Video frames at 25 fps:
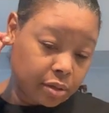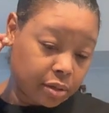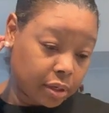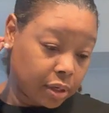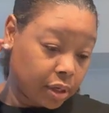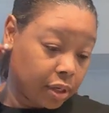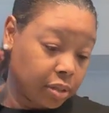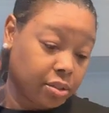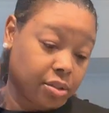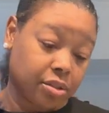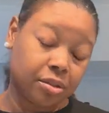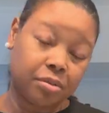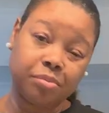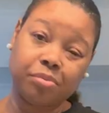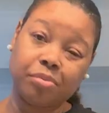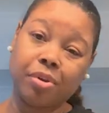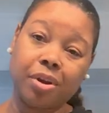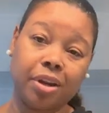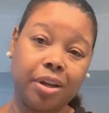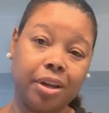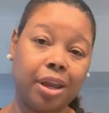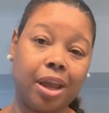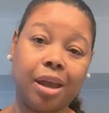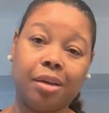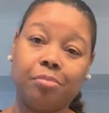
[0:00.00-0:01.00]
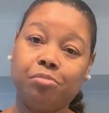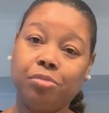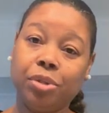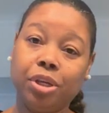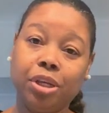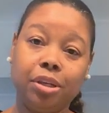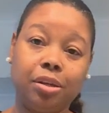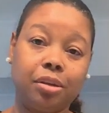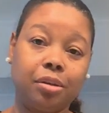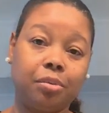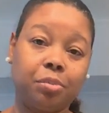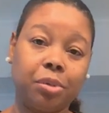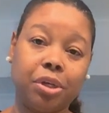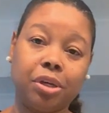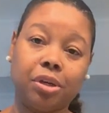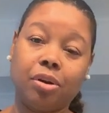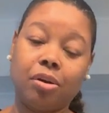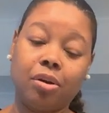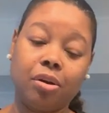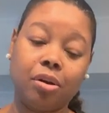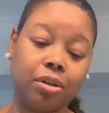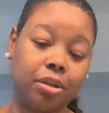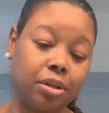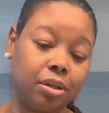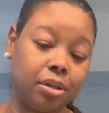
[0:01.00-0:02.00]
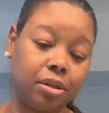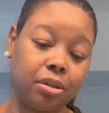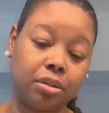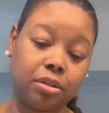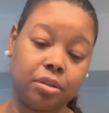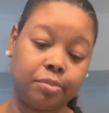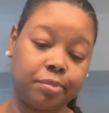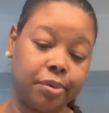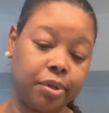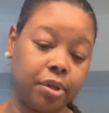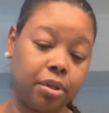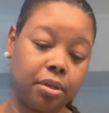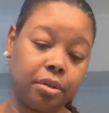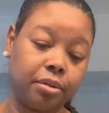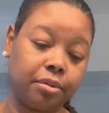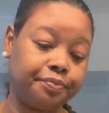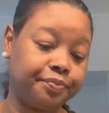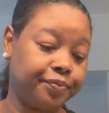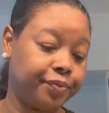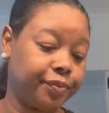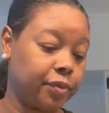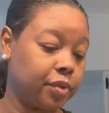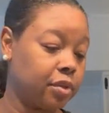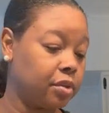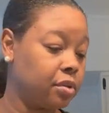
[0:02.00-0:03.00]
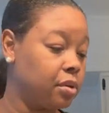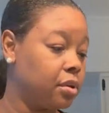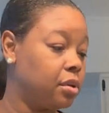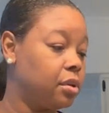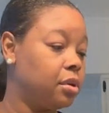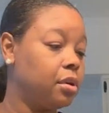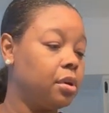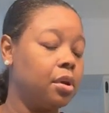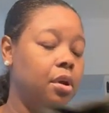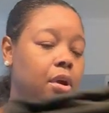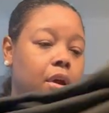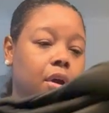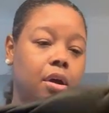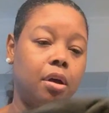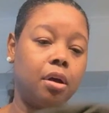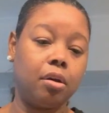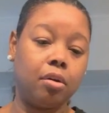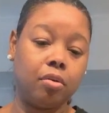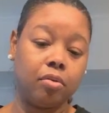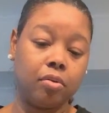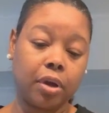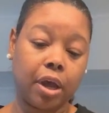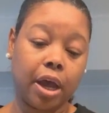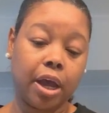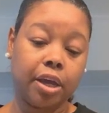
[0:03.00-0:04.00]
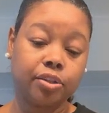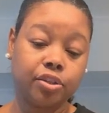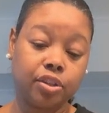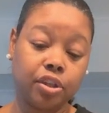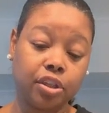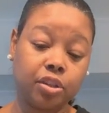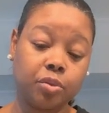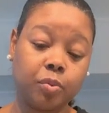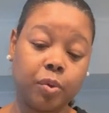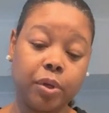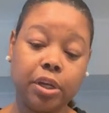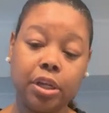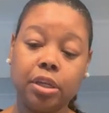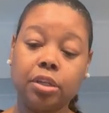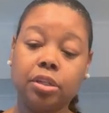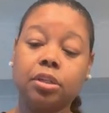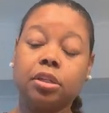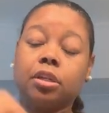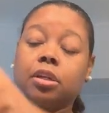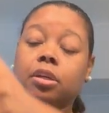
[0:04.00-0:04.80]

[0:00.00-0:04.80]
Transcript: I should have probably got medium in all of these, but Oh gosh, this one isn't